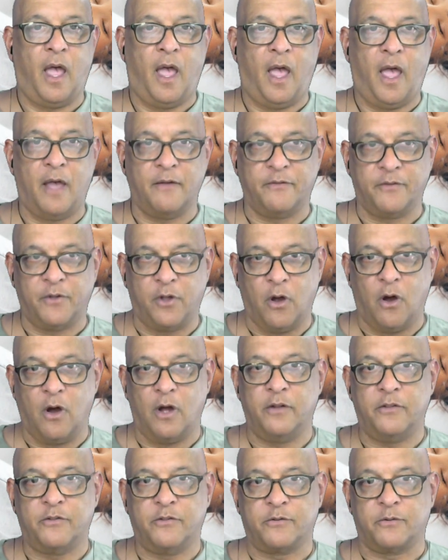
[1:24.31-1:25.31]
have
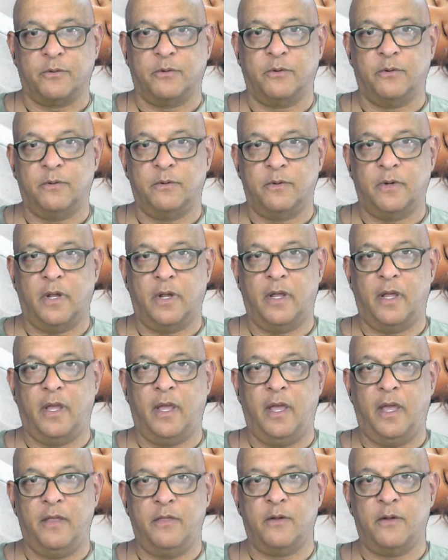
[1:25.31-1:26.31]
gone through
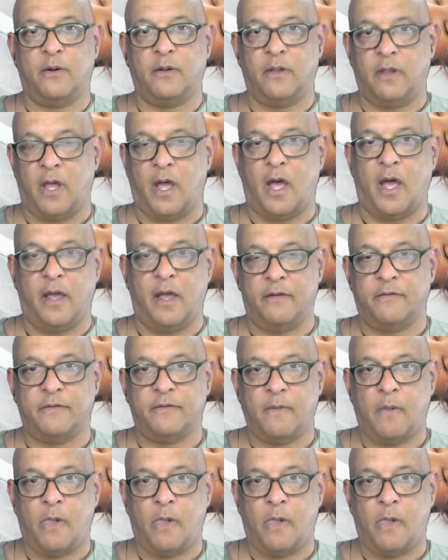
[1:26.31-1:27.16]
in their life